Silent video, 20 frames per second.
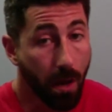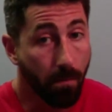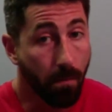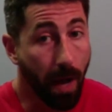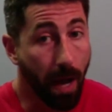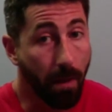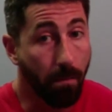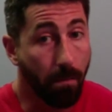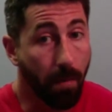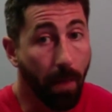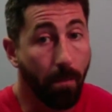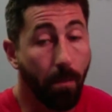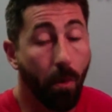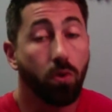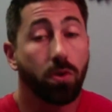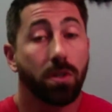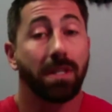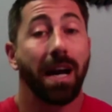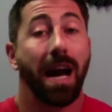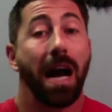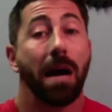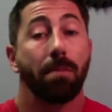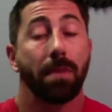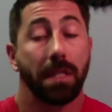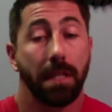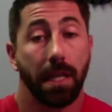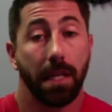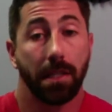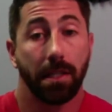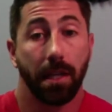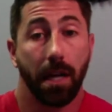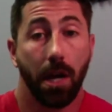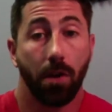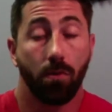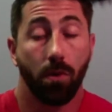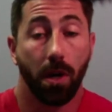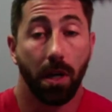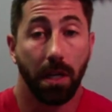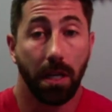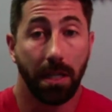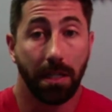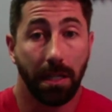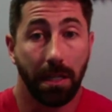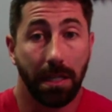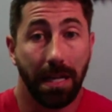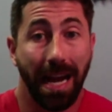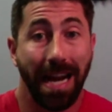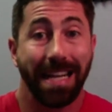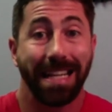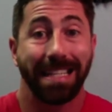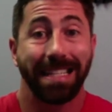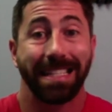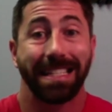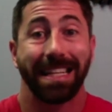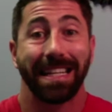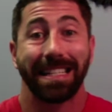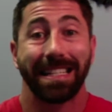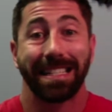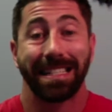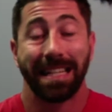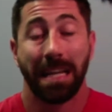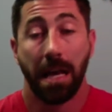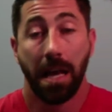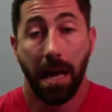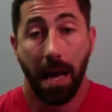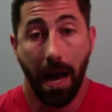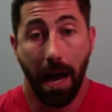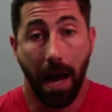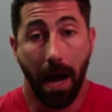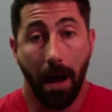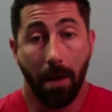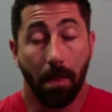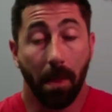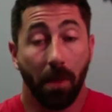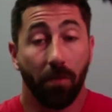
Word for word: my, my most common test that I run is a 96 um,